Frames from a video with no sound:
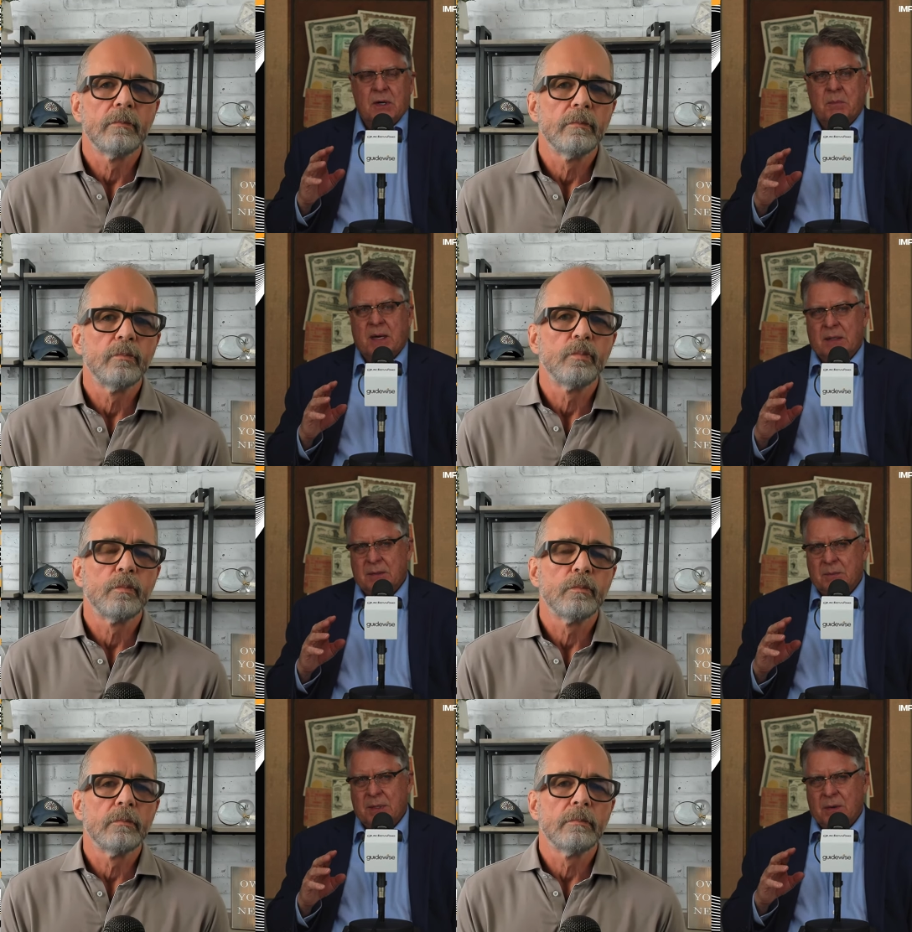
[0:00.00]
Speaker 1: about a
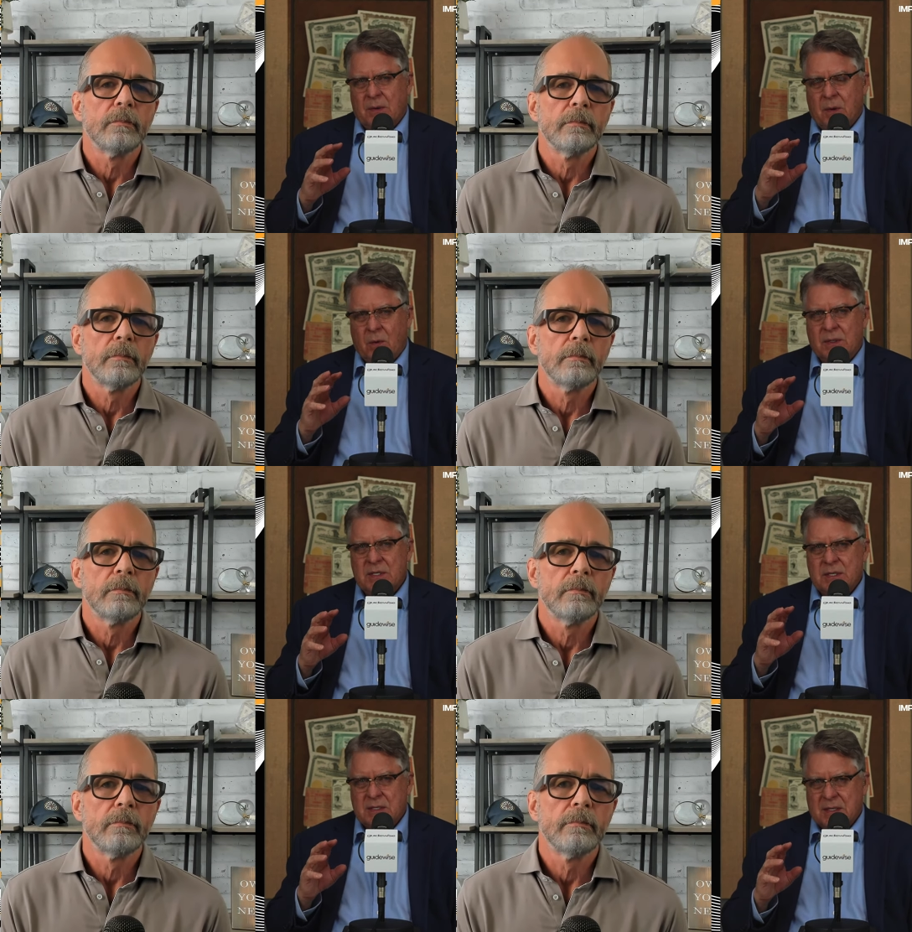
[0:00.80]
little bit called
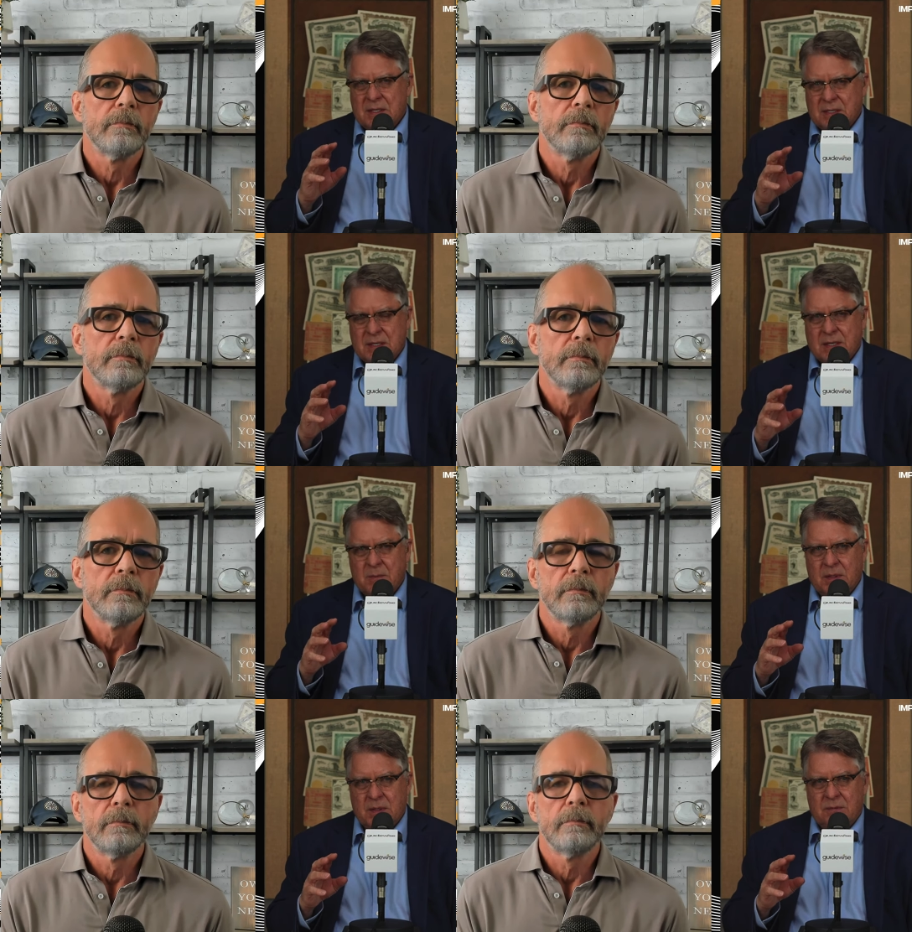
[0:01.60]
holistic success, I
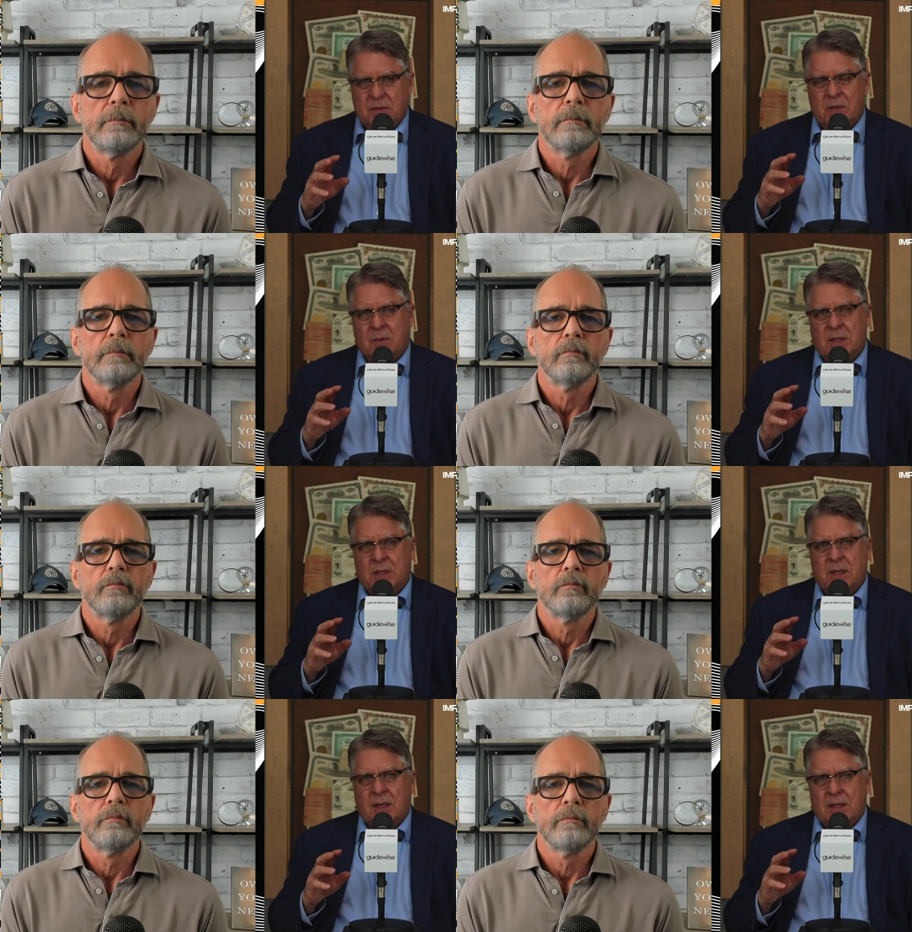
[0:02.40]
believe you term it.
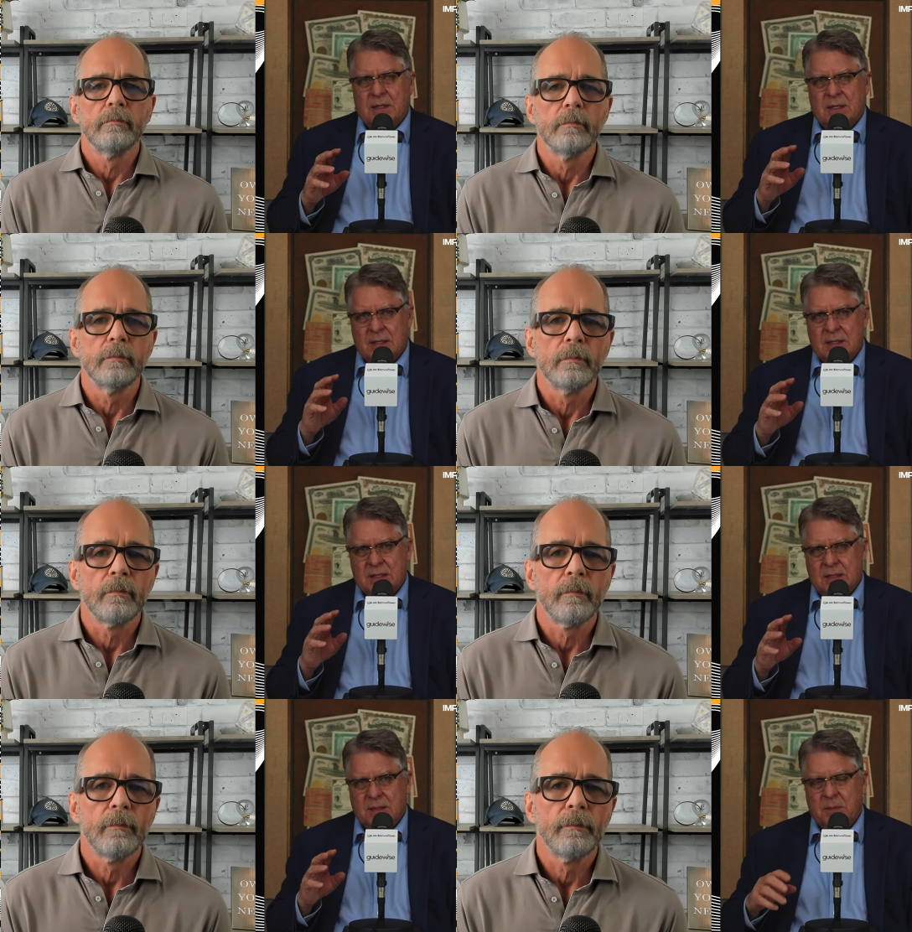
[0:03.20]
Tell mm-hmm. us a
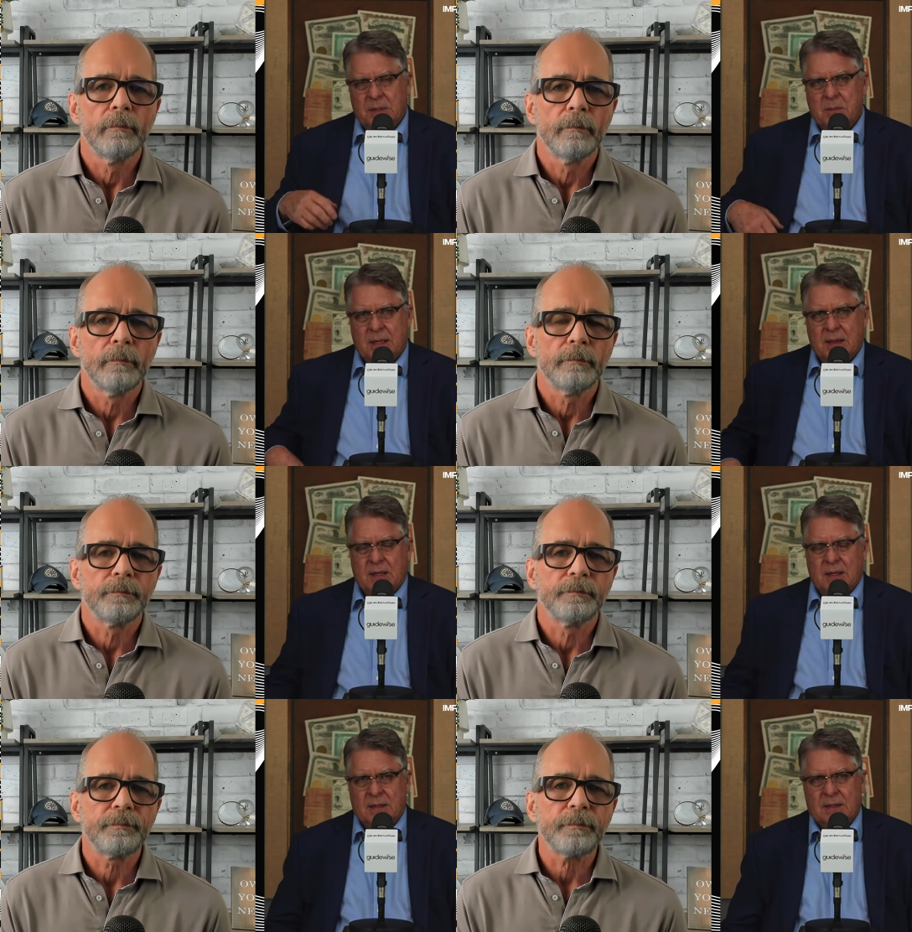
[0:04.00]
mm-hmm. little bit about
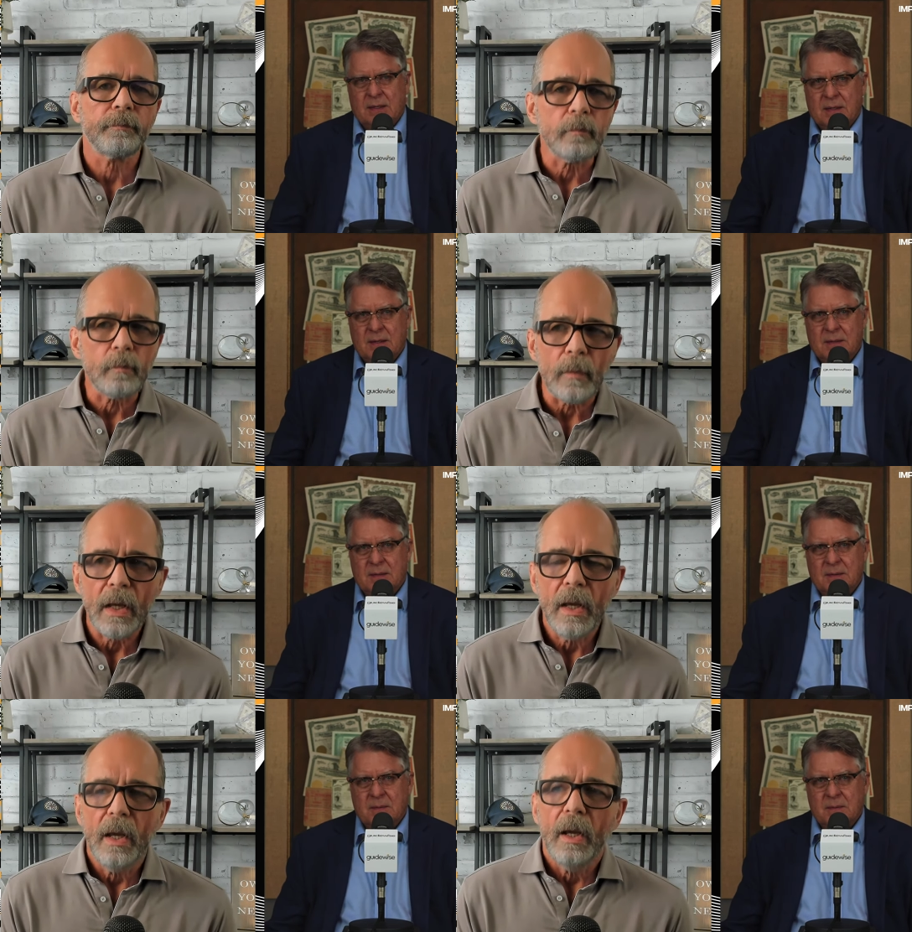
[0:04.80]
that.
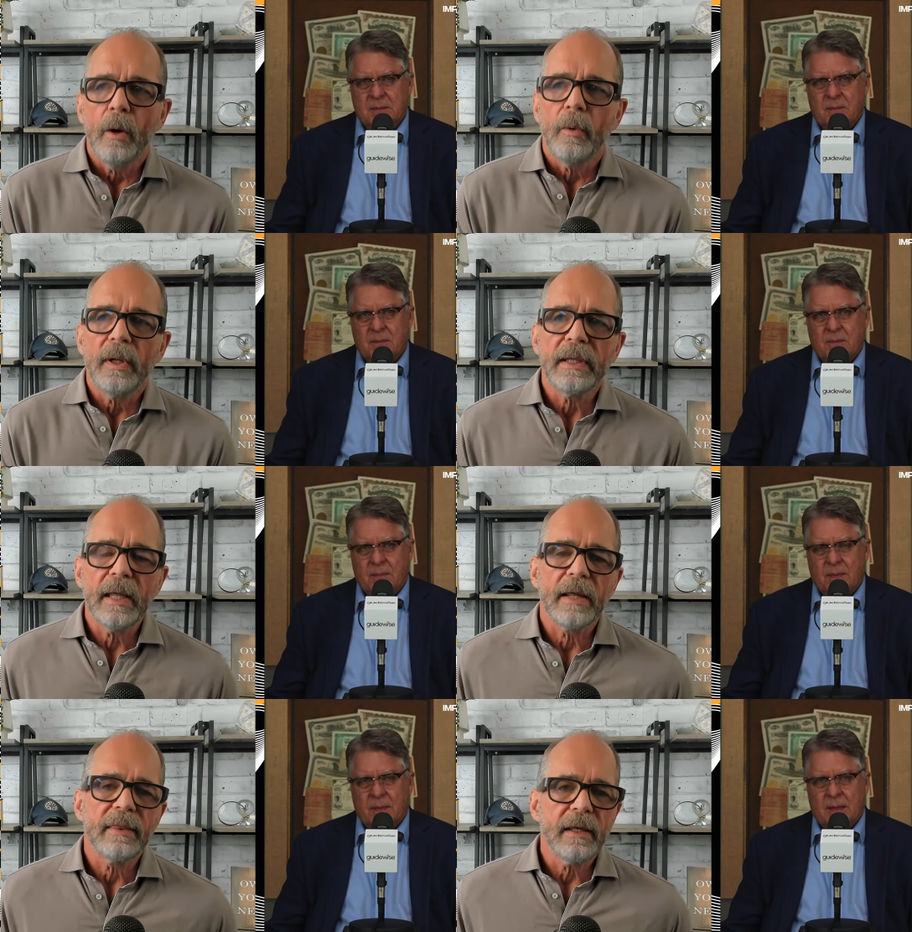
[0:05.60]
Speaker 2: Well,
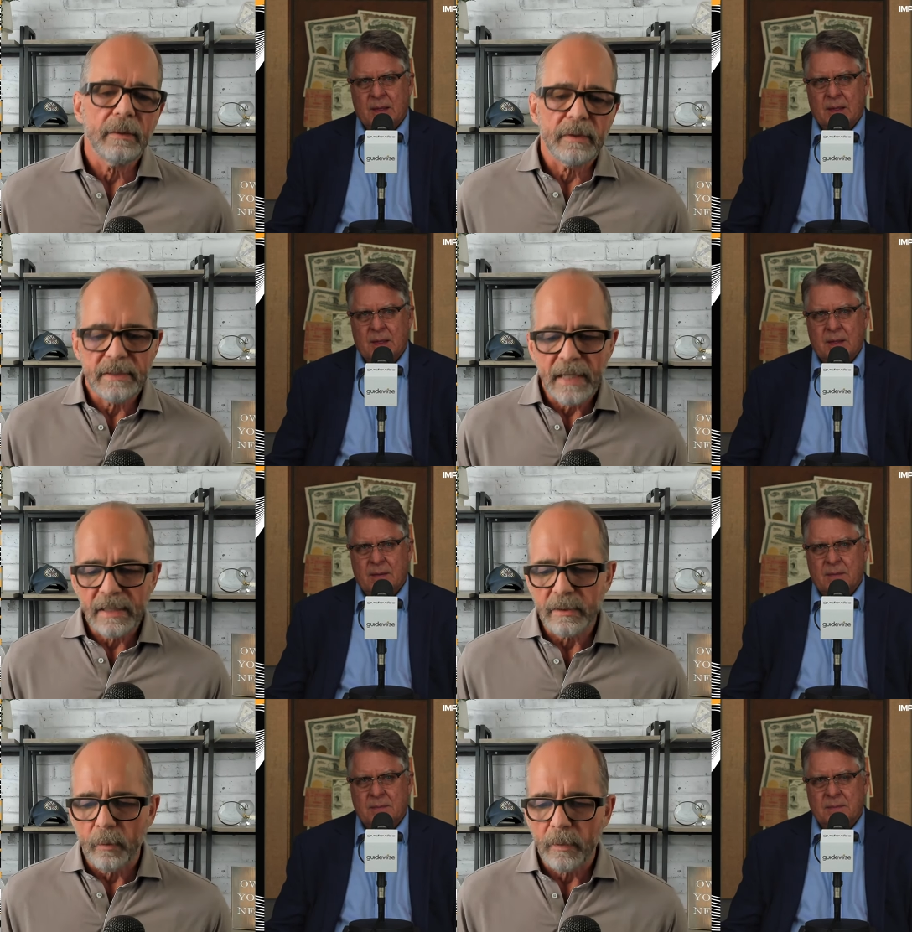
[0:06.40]
again, I think it
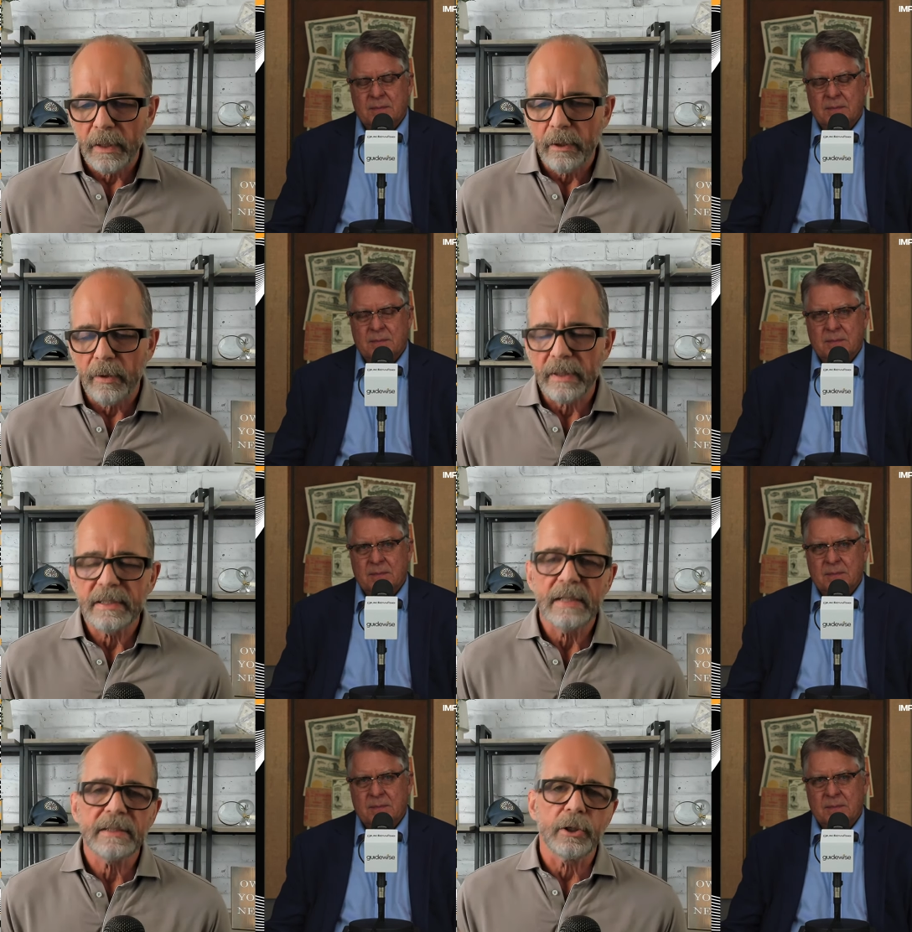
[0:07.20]
takes a you know
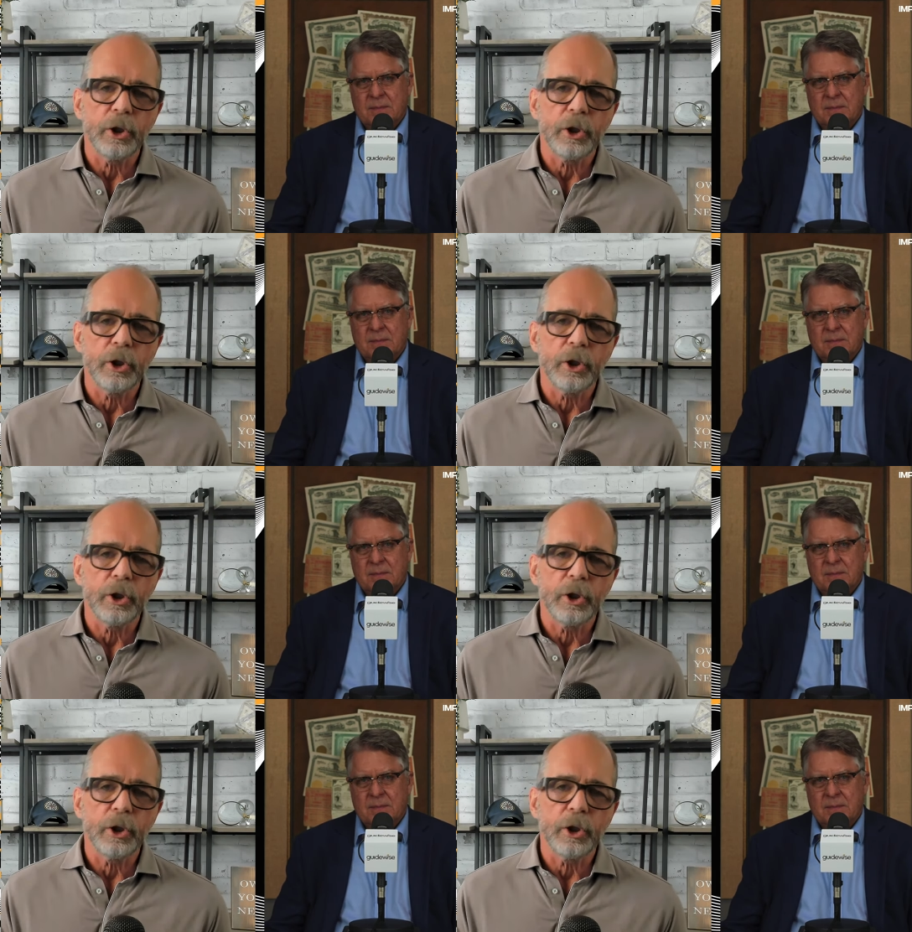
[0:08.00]
it takes